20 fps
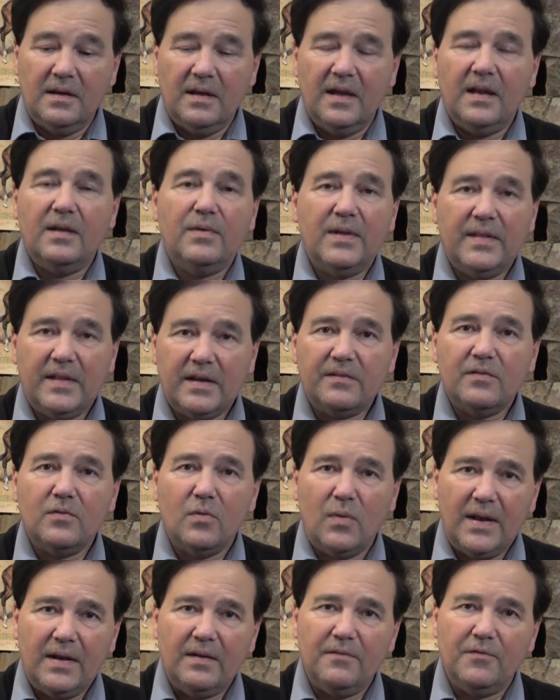Anyway, that's
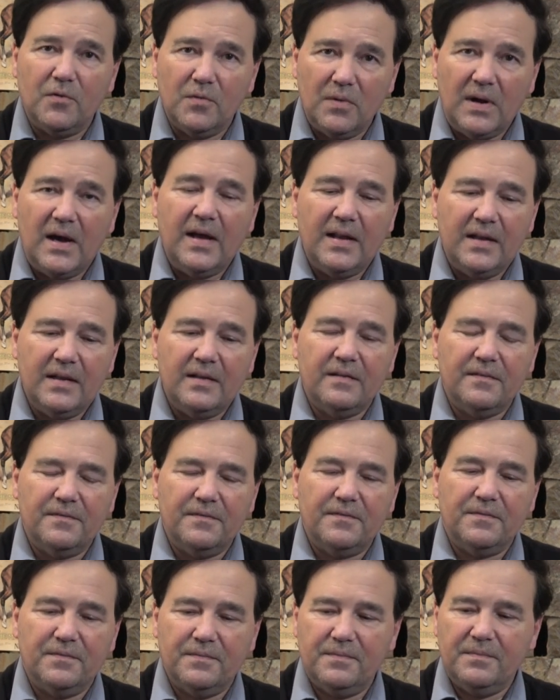quite a variety
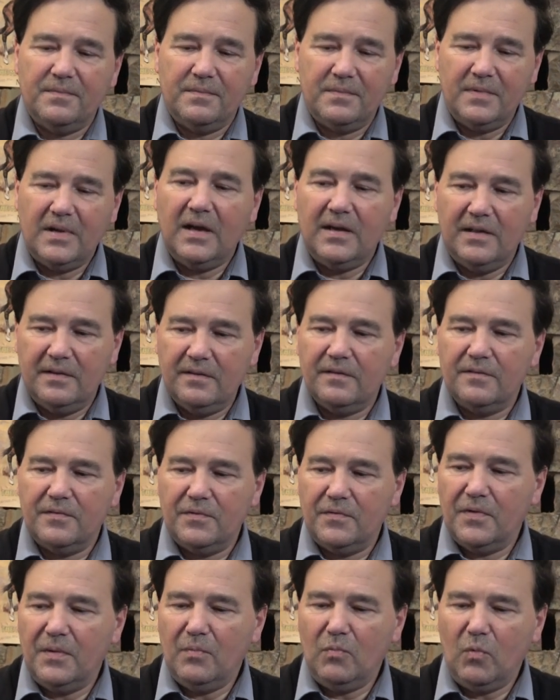of guns
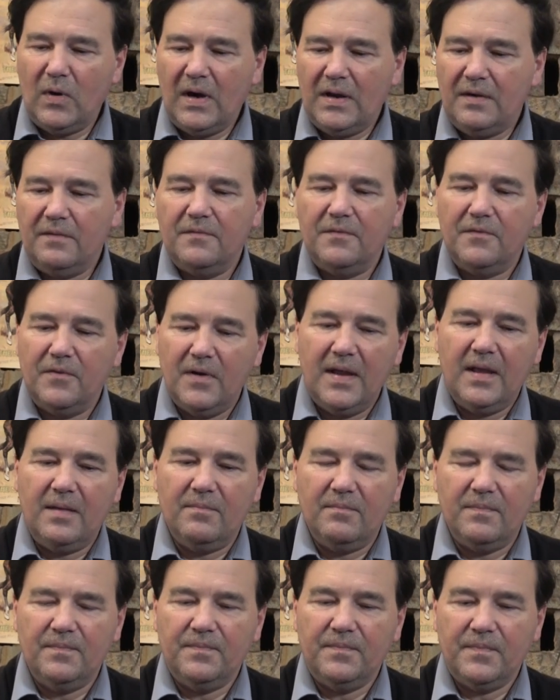from one
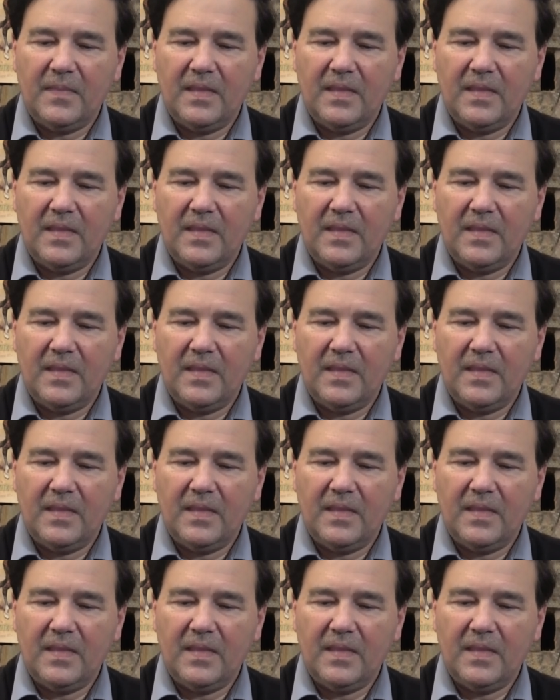frame,